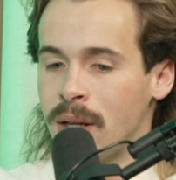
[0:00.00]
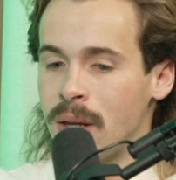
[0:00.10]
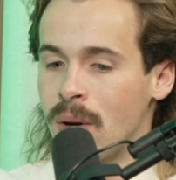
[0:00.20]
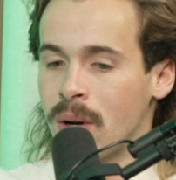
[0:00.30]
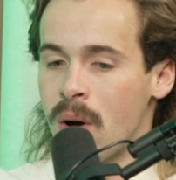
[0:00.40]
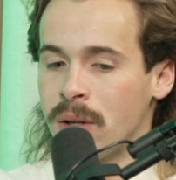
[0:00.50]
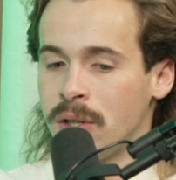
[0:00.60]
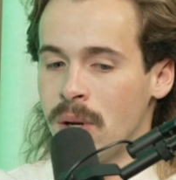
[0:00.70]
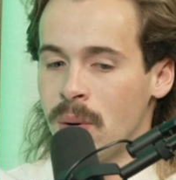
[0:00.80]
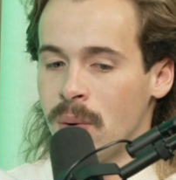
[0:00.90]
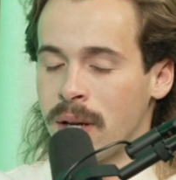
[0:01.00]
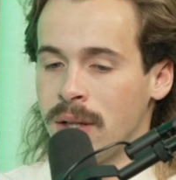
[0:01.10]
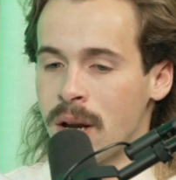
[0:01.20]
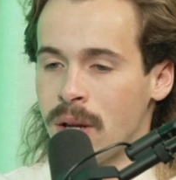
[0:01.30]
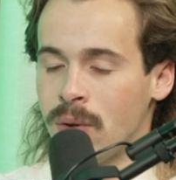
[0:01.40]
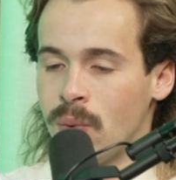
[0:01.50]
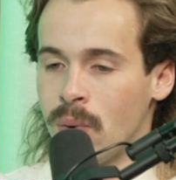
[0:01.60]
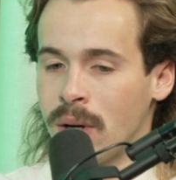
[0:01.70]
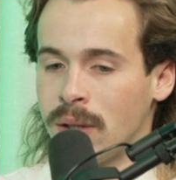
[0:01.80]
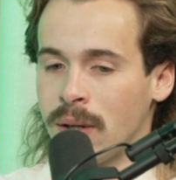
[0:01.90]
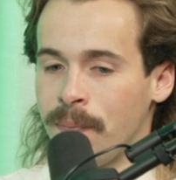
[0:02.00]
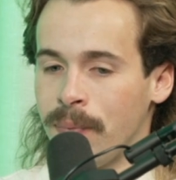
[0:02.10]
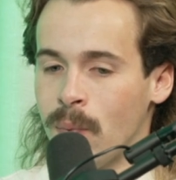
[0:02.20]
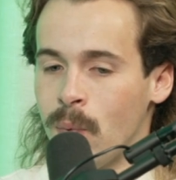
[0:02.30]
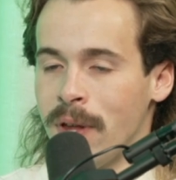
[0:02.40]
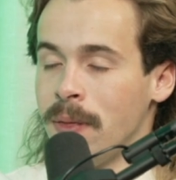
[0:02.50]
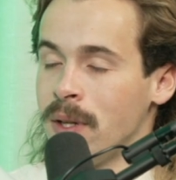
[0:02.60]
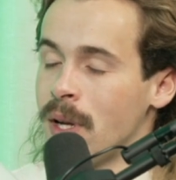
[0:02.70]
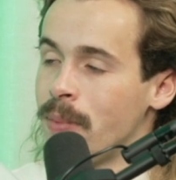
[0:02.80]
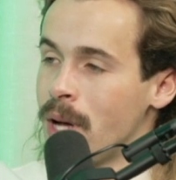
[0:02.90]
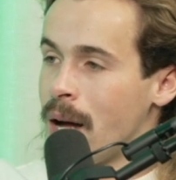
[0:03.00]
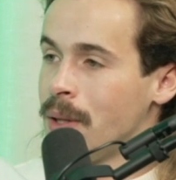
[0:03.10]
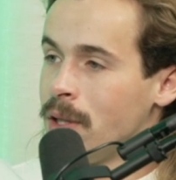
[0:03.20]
You can also continue to work with the subconscious